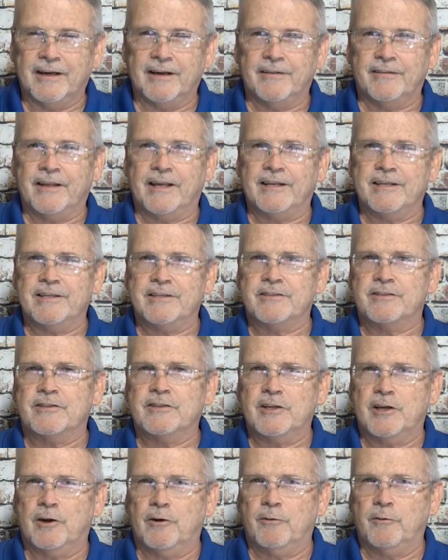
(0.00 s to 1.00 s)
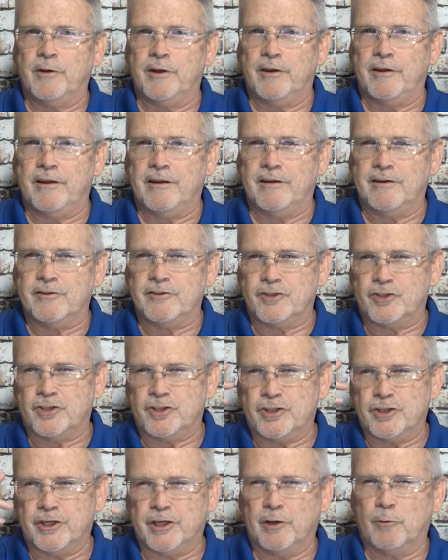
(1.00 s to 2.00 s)
That is, you know,
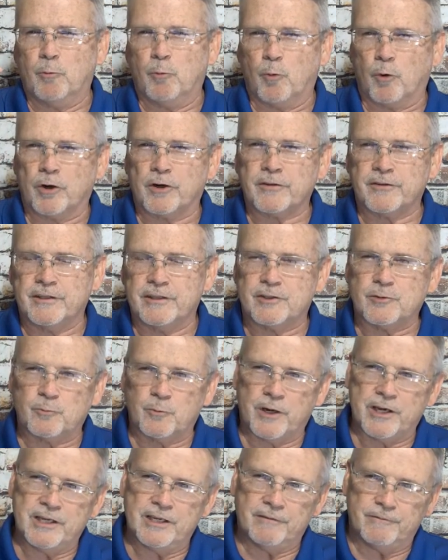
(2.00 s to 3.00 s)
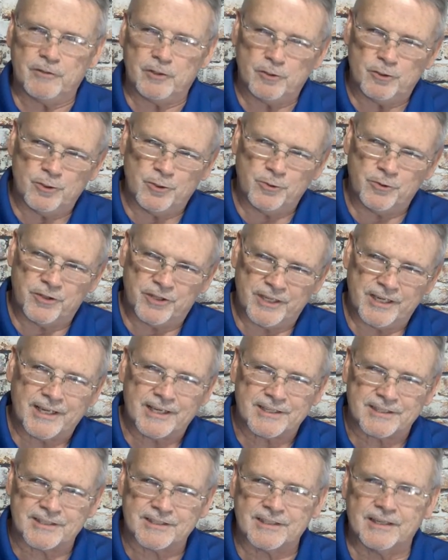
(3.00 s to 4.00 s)
should it work this way if you do
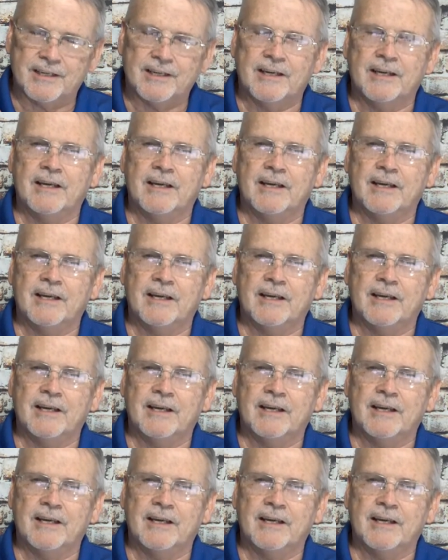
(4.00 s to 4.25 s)
this?